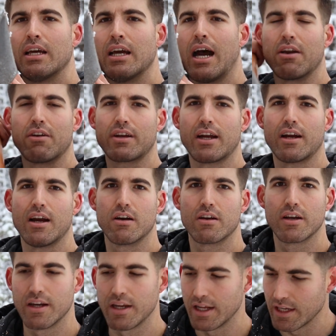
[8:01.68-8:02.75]
I don't care how
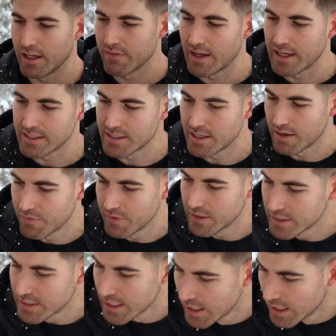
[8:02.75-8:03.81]
good any of that stuff
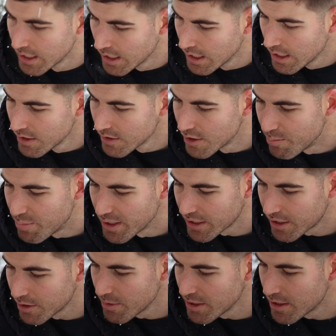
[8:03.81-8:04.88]
is. The bit
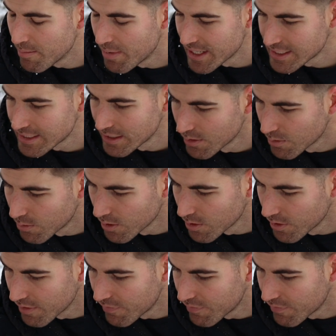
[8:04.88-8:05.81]
could be the best in the world.